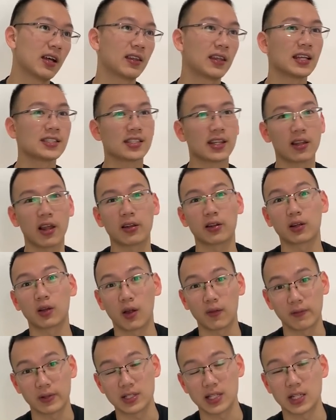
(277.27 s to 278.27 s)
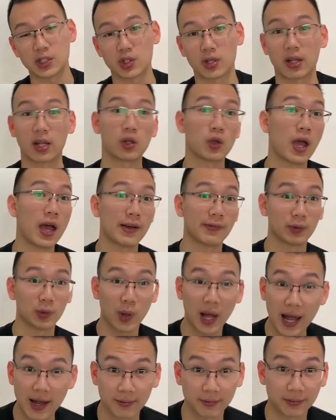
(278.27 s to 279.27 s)
that's another conversation that you have
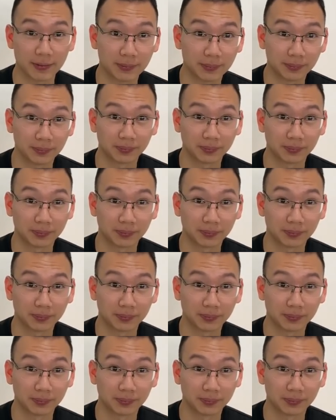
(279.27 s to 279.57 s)
to have.